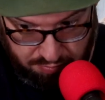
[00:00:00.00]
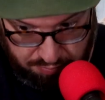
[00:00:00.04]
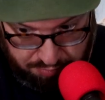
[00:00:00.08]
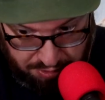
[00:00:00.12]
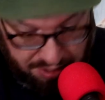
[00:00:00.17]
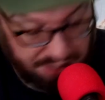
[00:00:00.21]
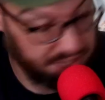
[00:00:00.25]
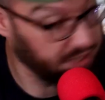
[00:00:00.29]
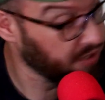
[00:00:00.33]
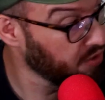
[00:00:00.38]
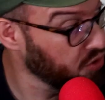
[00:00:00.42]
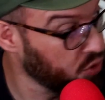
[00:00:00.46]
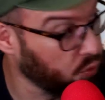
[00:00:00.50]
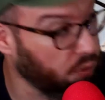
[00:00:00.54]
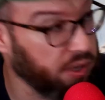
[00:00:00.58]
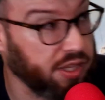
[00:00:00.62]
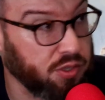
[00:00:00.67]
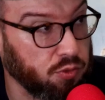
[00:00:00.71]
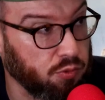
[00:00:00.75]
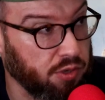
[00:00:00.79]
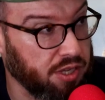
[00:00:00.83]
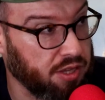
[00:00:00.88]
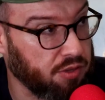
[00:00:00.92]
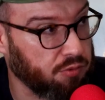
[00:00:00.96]
but in
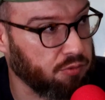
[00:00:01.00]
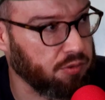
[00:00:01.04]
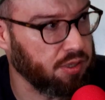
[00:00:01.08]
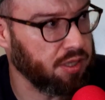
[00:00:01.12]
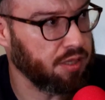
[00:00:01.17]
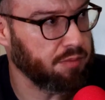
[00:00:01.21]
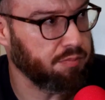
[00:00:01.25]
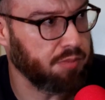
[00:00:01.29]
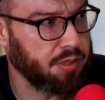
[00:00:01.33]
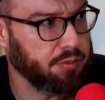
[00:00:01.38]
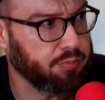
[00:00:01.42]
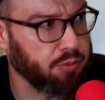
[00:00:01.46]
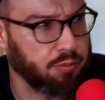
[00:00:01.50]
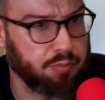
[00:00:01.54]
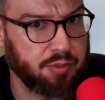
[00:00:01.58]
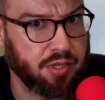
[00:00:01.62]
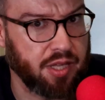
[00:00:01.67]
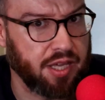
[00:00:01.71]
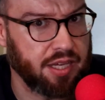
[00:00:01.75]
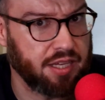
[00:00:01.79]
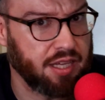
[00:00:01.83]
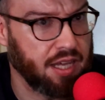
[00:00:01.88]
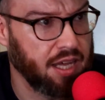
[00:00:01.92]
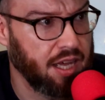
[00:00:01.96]
2023, you'd be
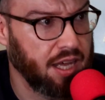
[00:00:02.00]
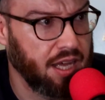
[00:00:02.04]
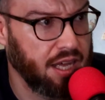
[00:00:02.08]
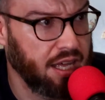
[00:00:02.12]
like,